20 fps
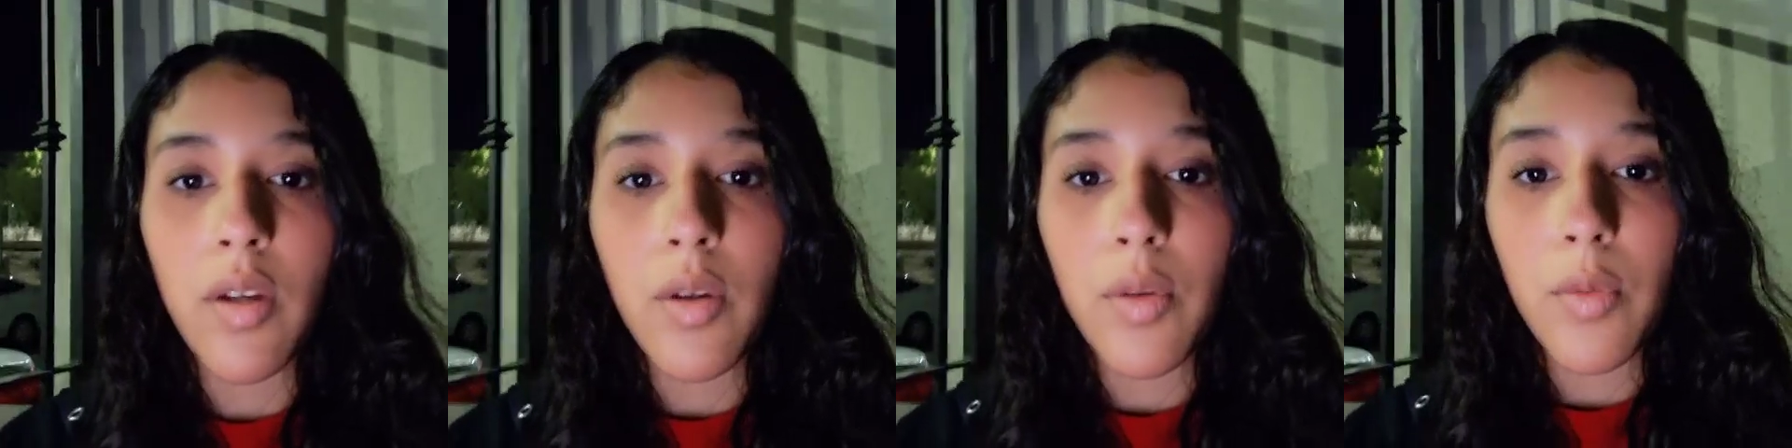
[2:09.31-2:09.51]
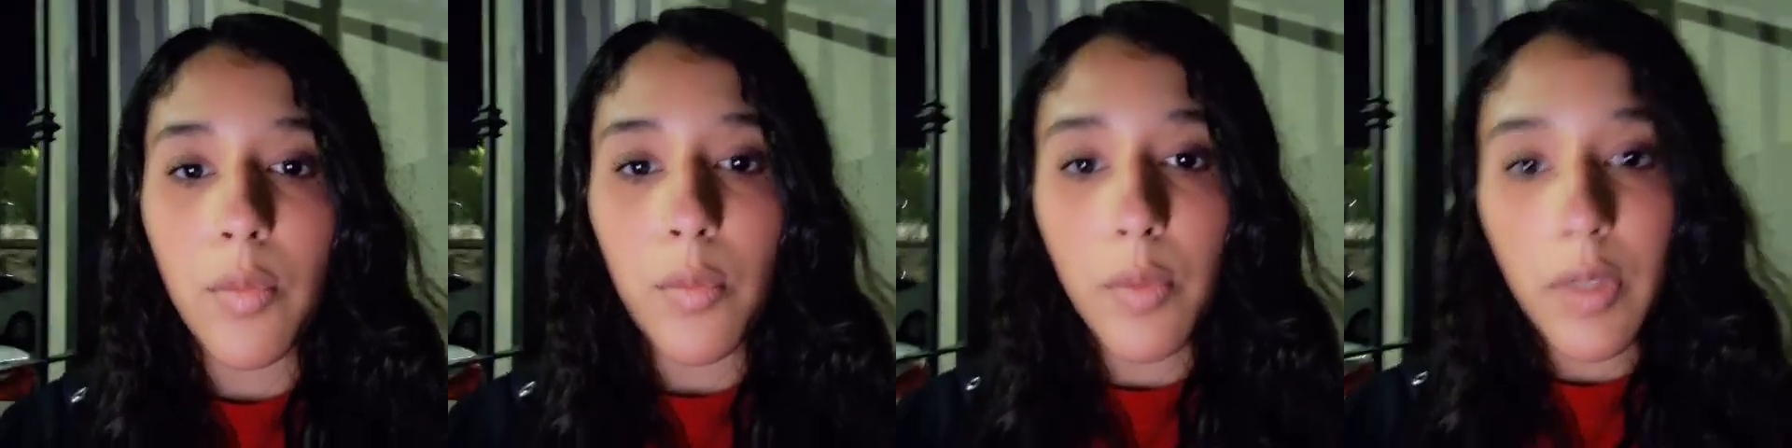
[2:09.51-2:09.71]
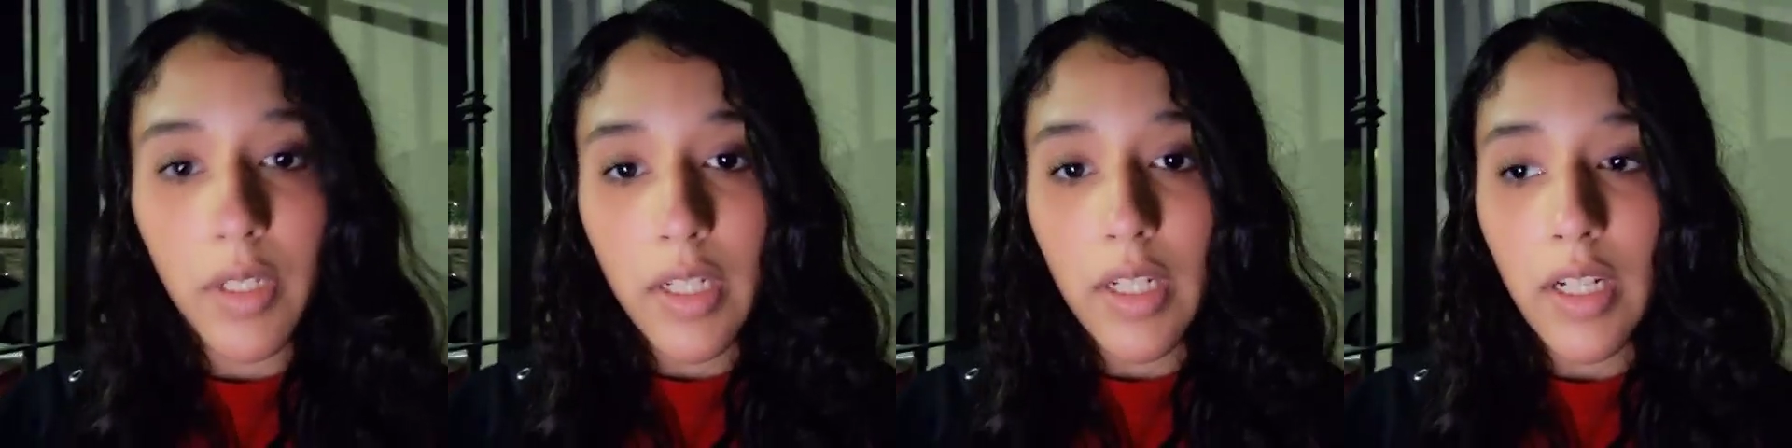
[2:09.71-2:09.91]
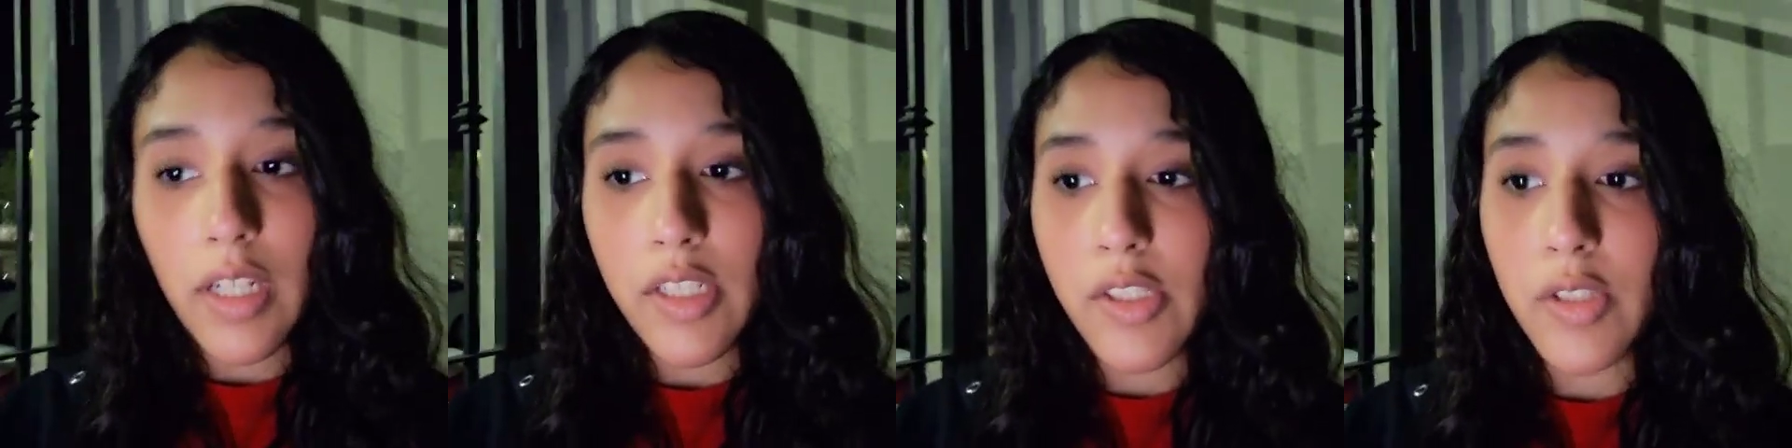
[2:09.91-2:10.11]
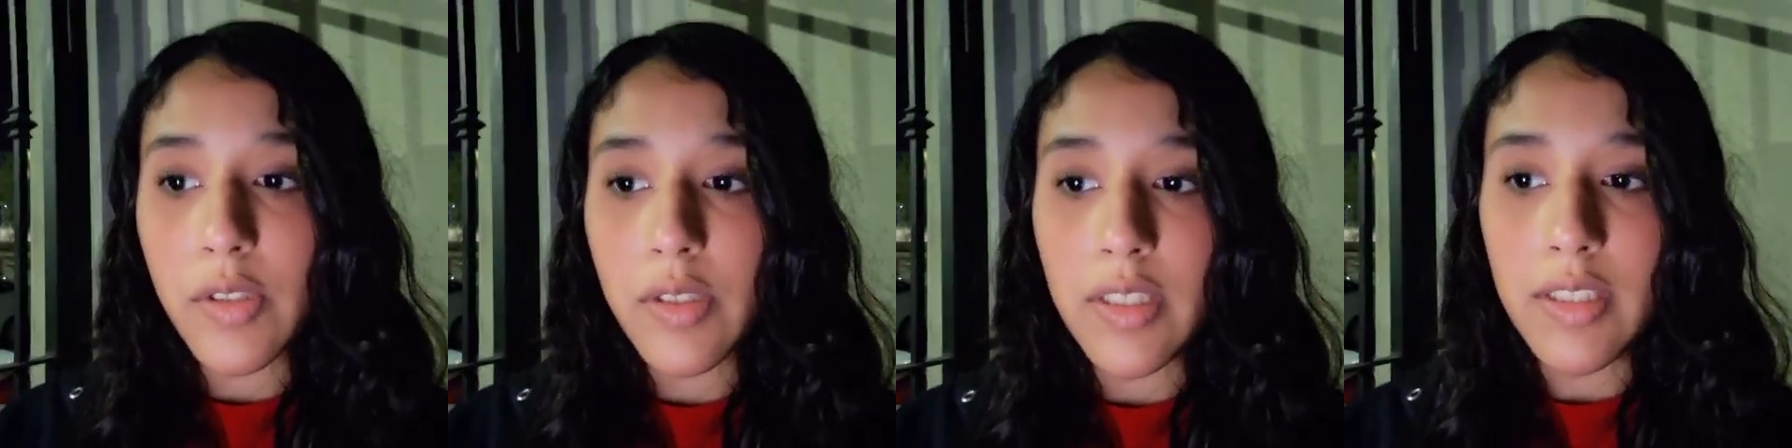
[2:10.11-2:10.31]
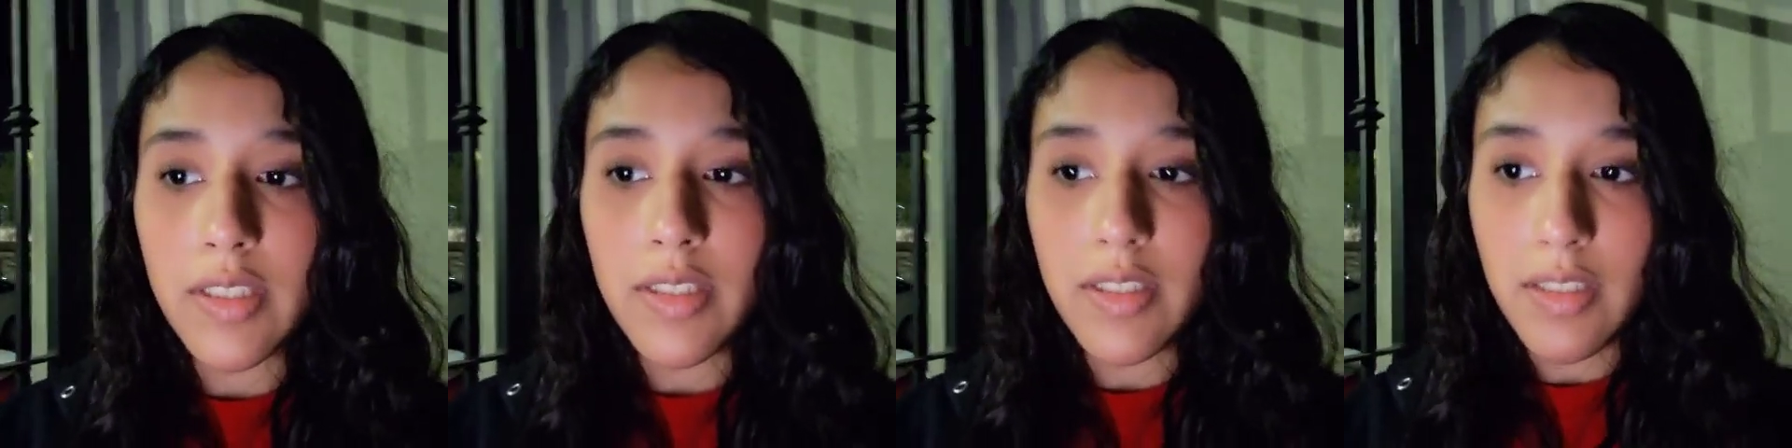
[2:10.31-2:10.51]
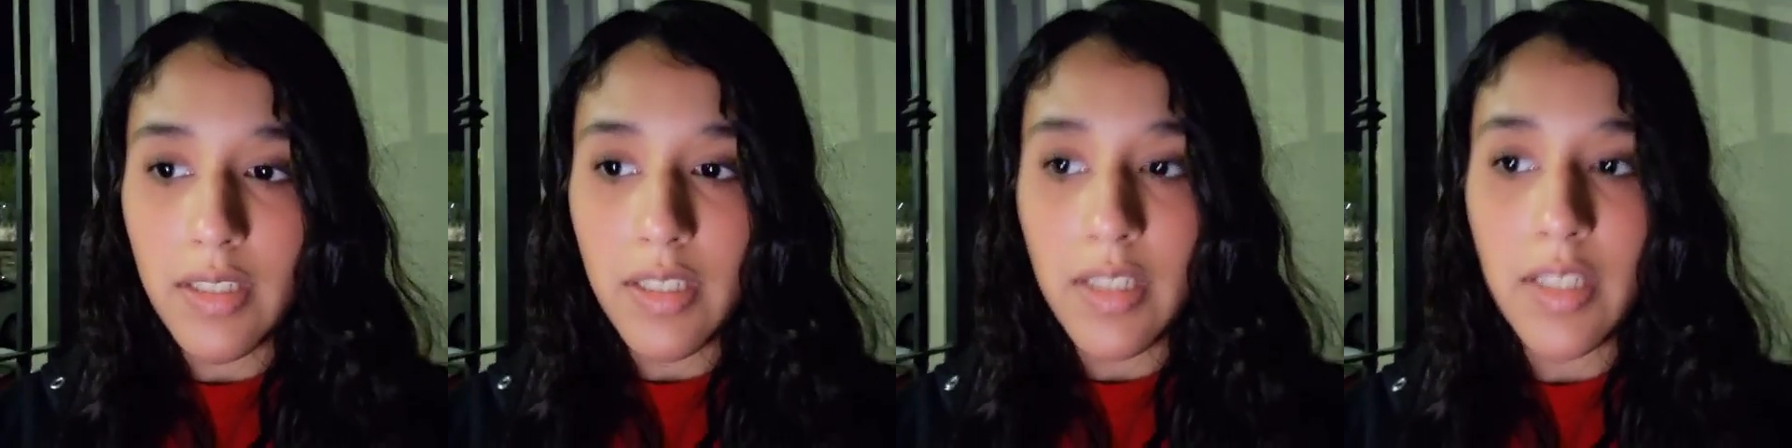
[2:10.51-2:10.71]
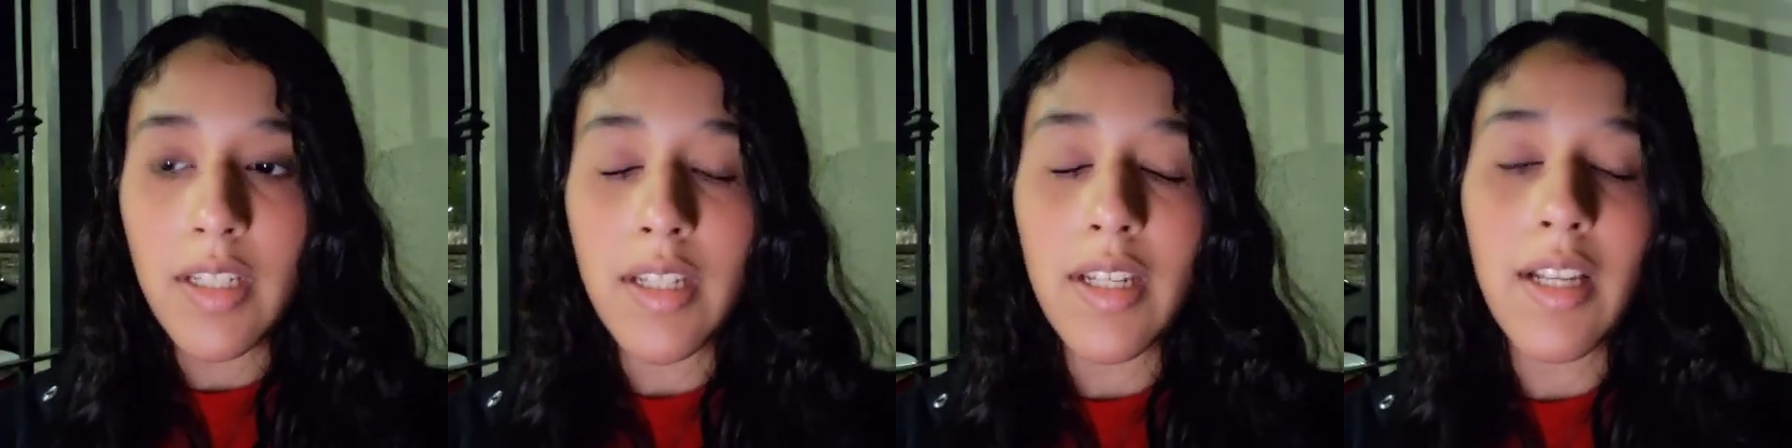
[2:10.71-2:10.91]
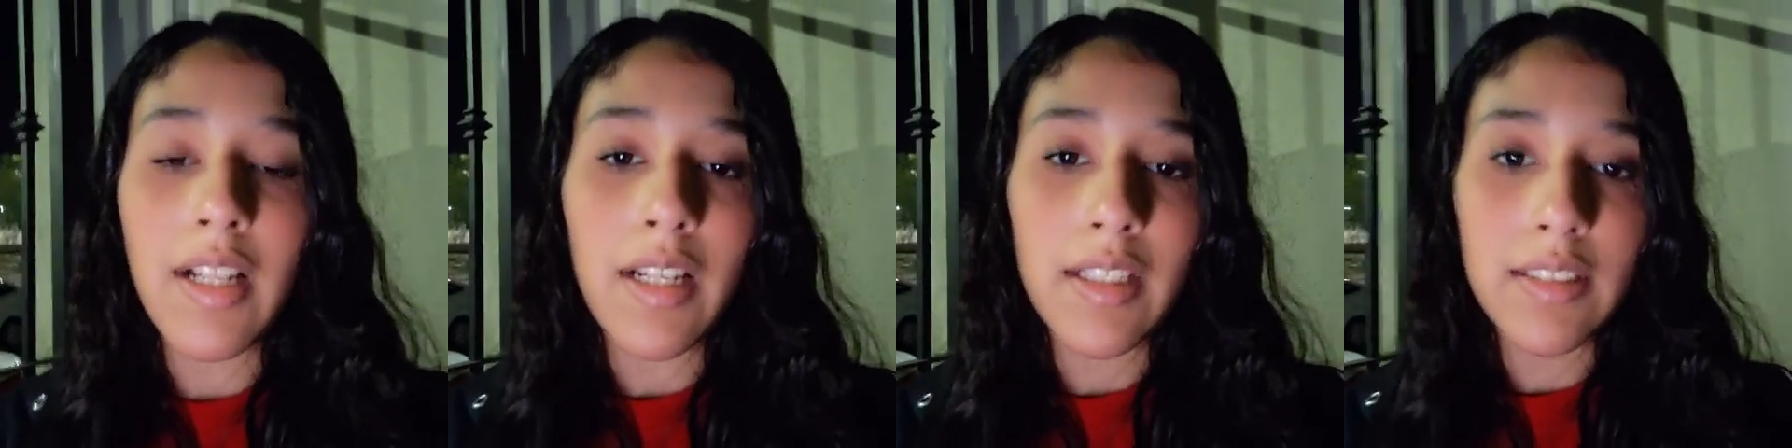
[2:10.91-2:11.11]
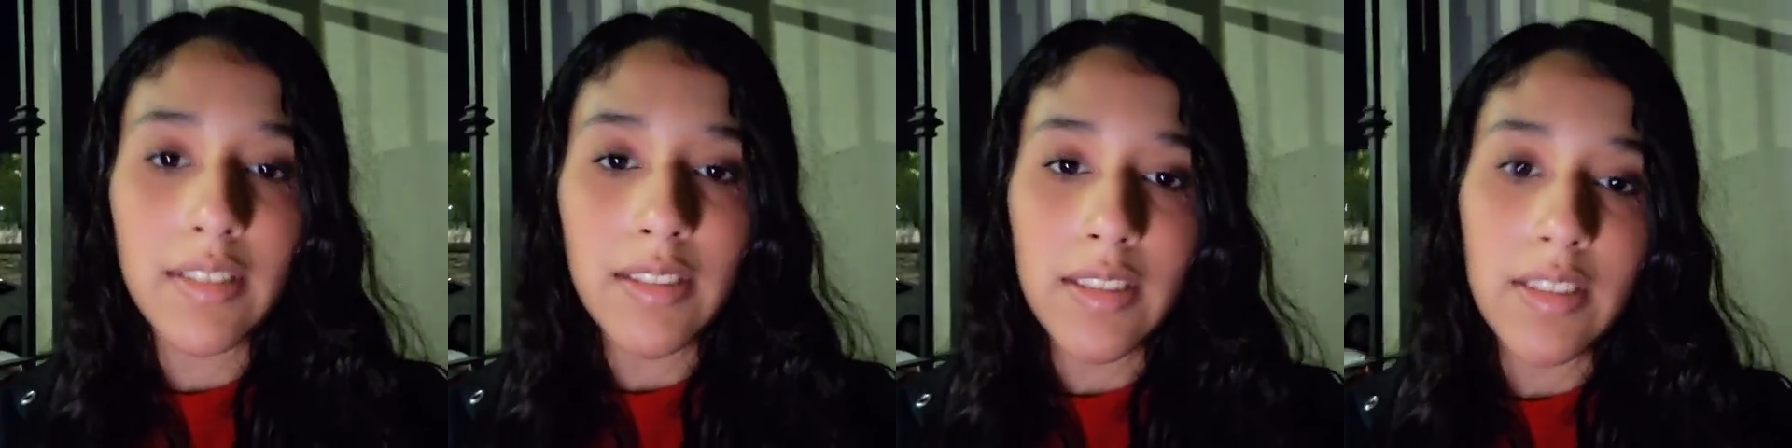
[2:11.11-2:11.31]
We can actually see
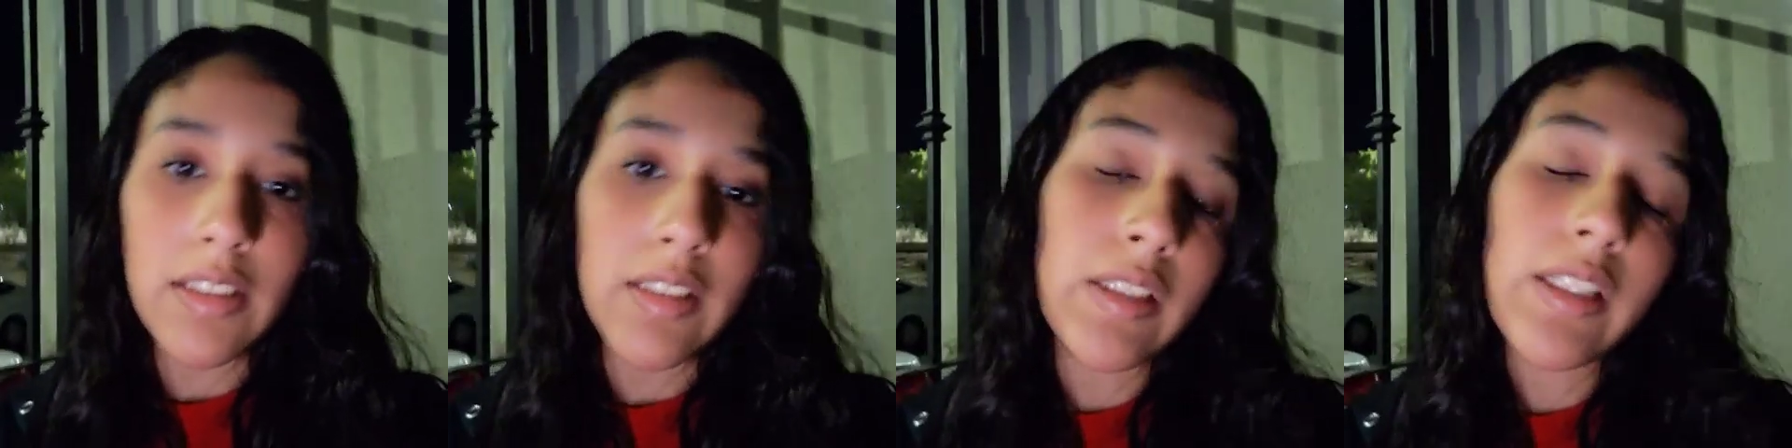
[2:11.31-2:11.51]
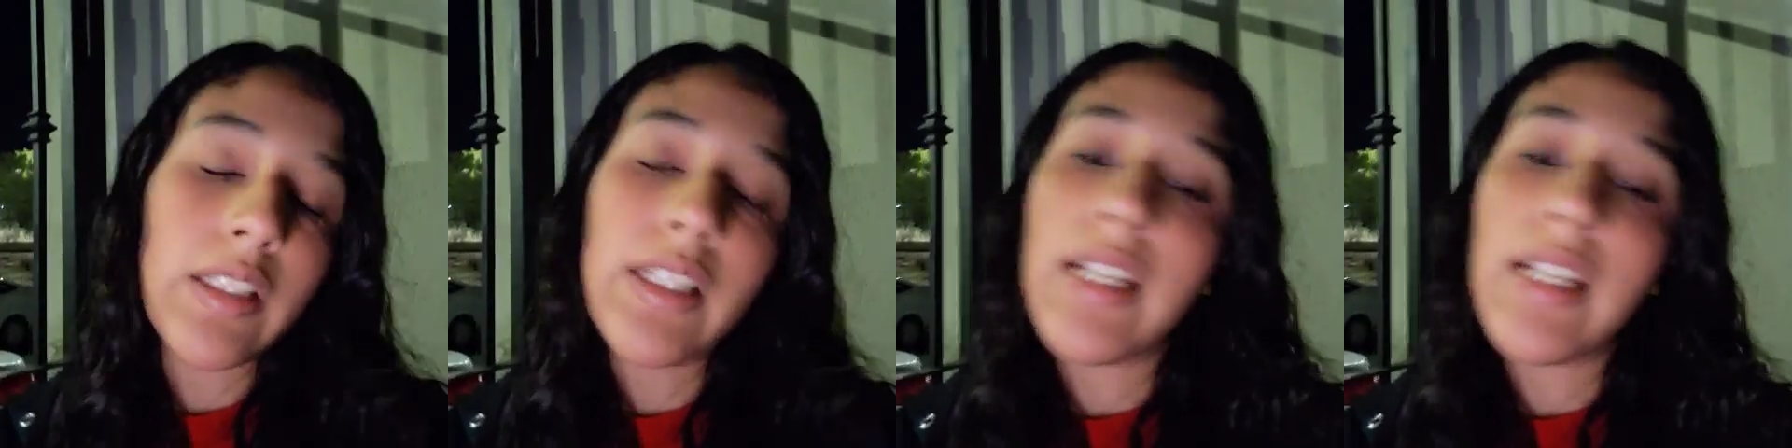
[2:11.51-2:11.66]
elasticity